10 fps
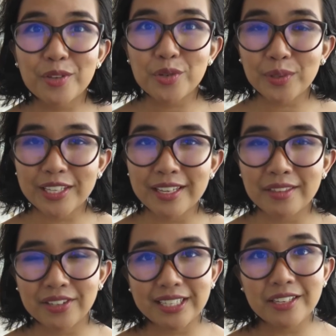usually
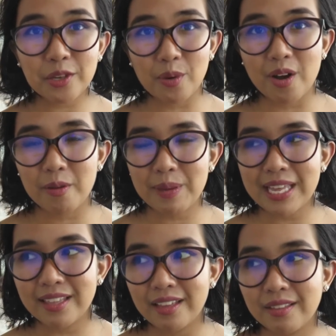they'll clean you up
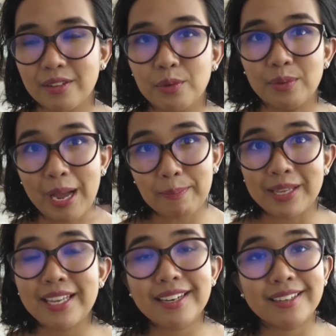and then they'll
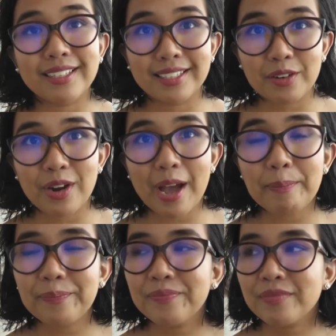wrap it in cling
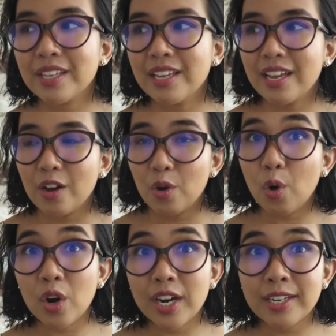wrap.
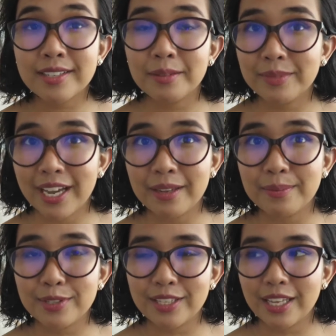Or
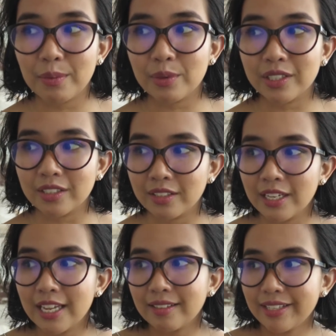sometimes they
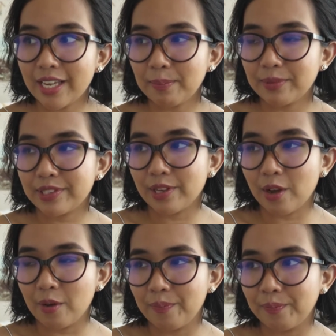will tape
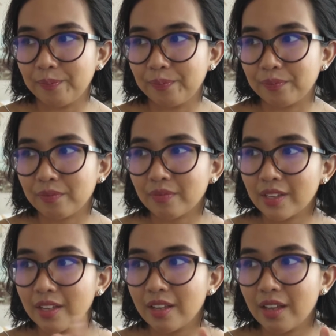some
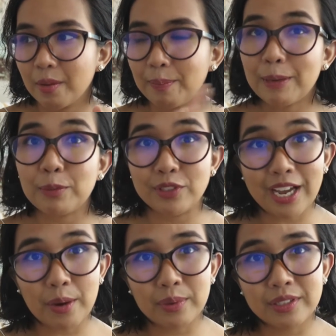paper
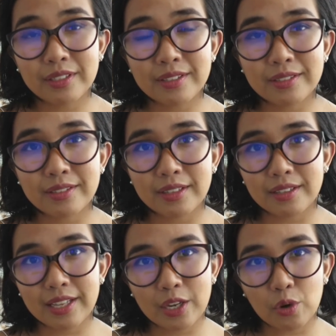towels
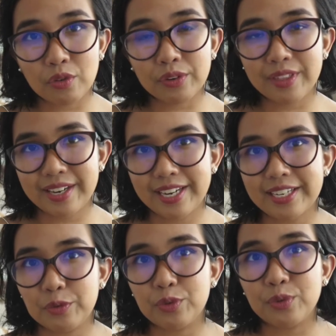like over the
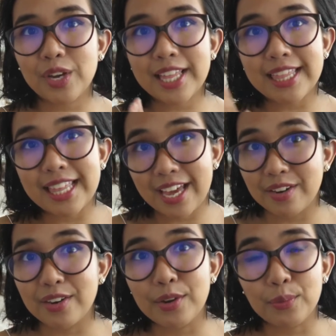tattoo and
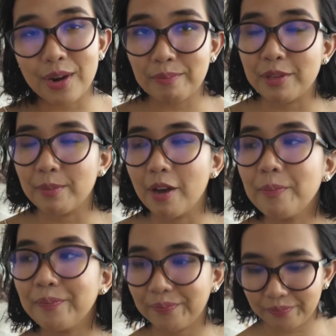then wrap them up.